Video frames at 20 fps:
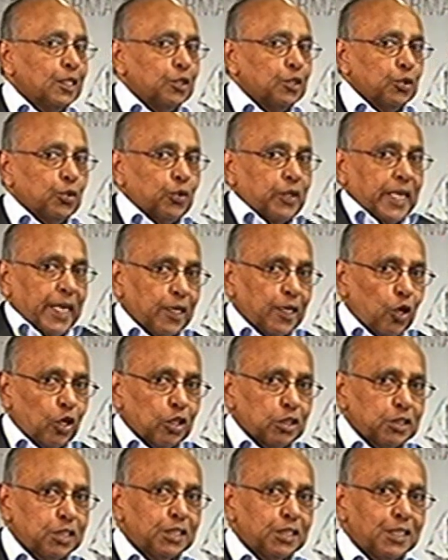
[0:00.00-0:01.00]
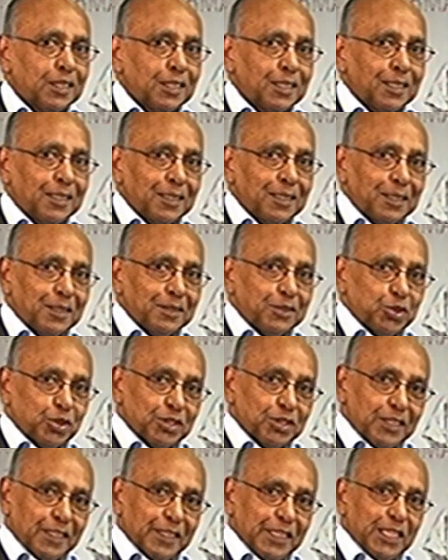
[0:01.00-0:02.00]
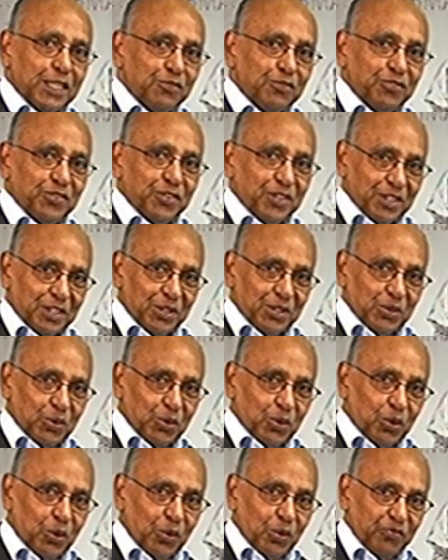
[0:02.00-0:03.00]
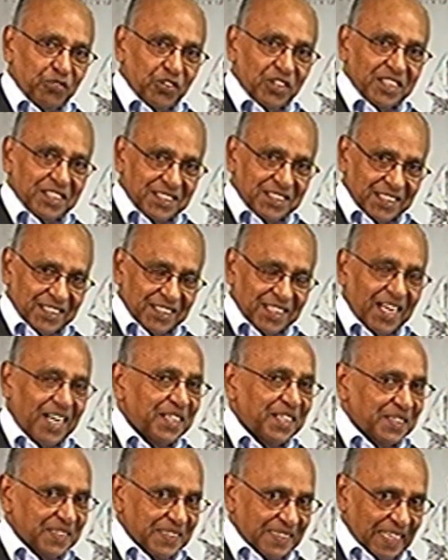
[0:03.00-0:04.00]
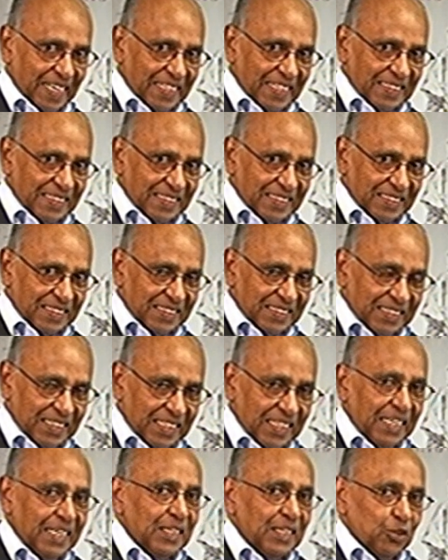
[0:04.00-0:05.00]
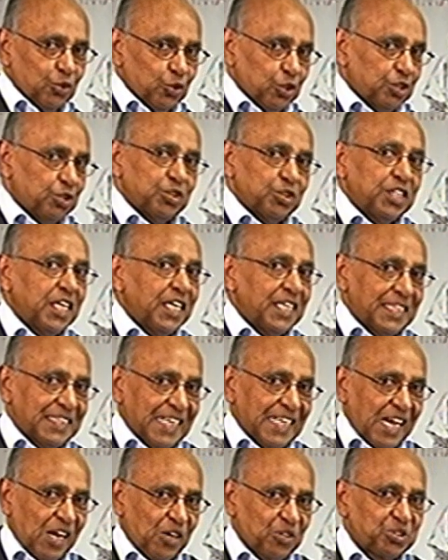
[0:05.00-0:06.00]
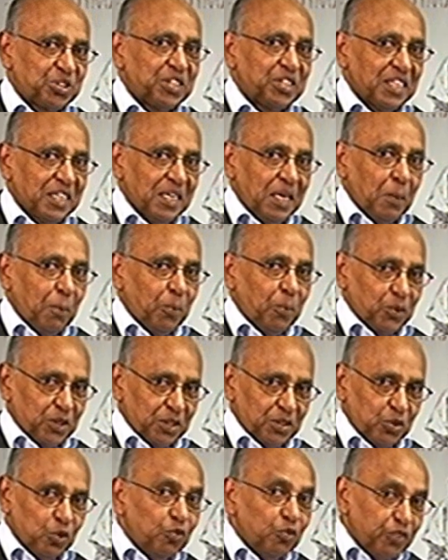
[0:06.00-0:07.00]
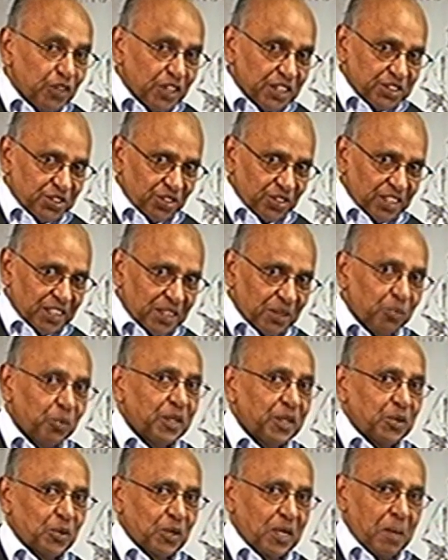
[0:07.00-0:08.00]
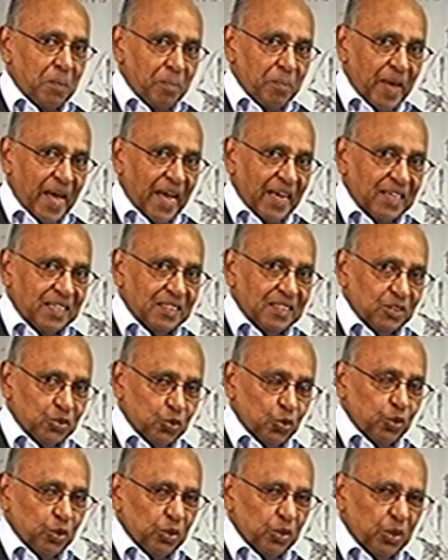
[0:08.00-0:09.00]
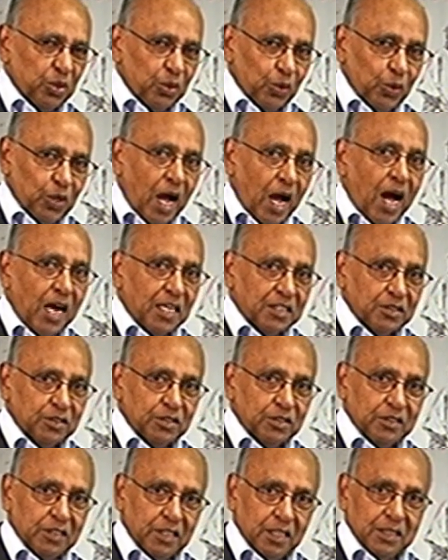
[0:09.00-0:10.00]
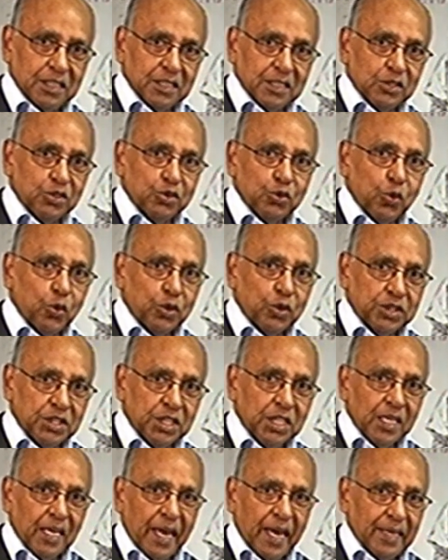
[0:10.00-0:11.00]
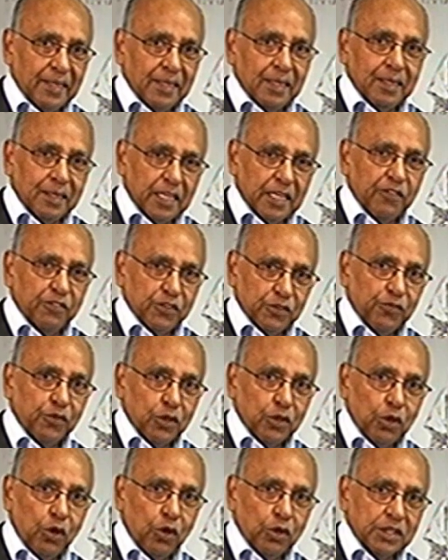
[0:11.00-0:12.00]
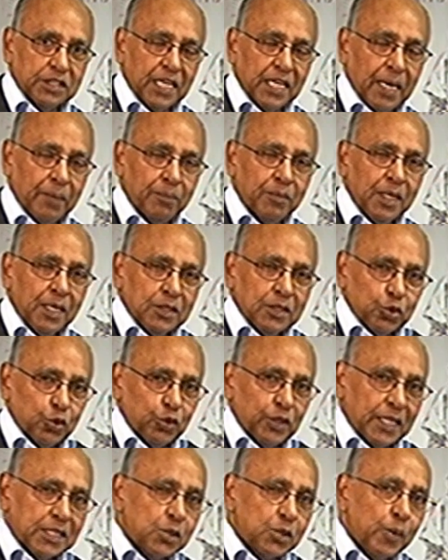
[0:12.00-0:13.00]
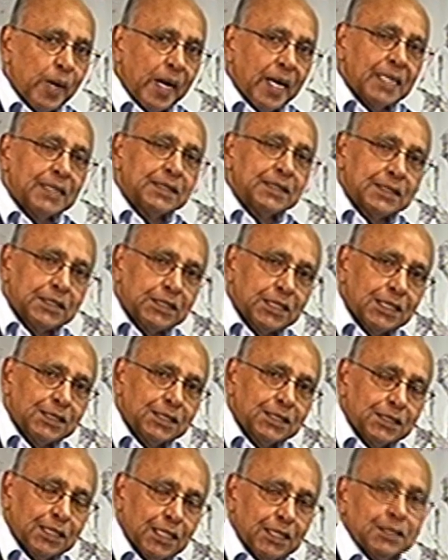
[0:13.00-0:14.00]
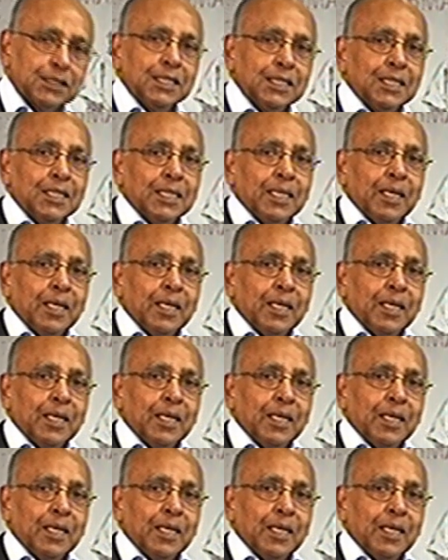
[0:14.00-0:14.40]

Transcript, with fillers: you cannot just leave your filter unattended. You need to take it out, put a new filter in when you come back. So you can't get it soaked and left for a long time. So that's why I suggest that